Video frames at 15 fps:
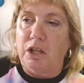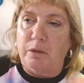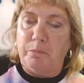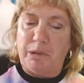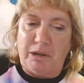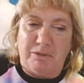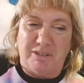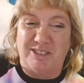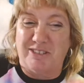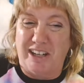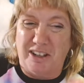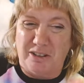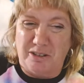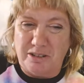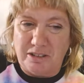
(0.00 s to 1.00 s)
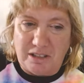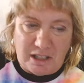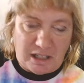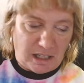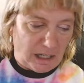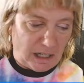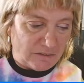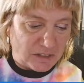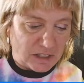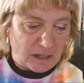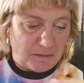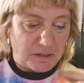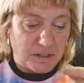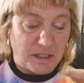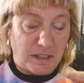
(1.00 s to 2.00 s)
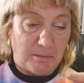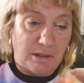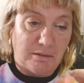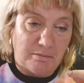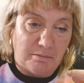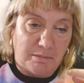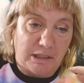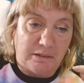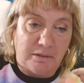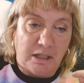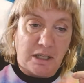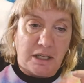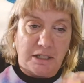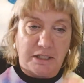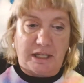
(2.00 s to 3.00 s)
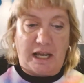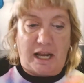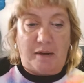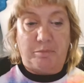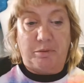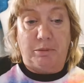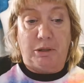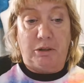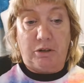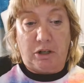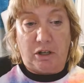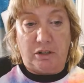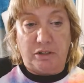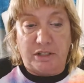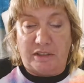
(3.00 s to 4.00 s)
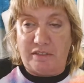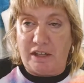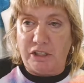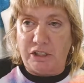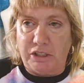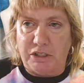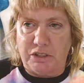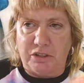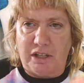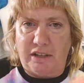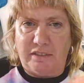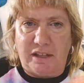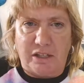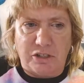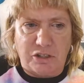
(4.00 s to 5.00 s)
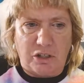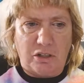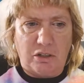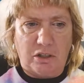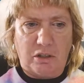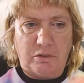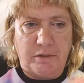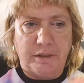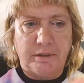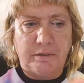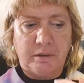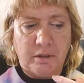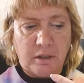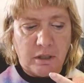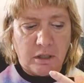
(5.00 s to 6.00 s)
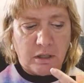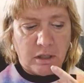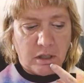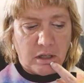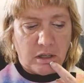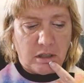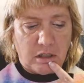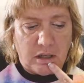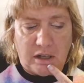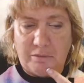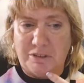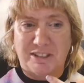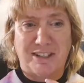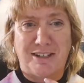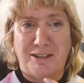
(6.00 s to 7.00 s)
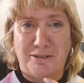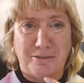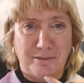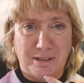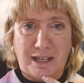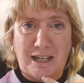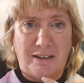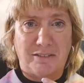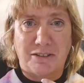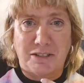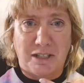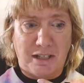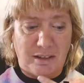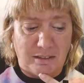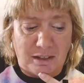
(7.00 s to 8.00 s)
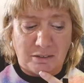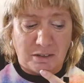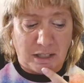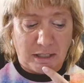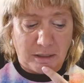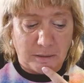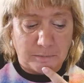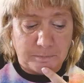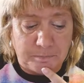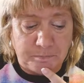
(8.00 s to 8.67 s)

but it was wrinkled and I didn't have time to steam it, but to kind of promote hers. I think she still got that shirt going. It was cute. I never seen anything like it.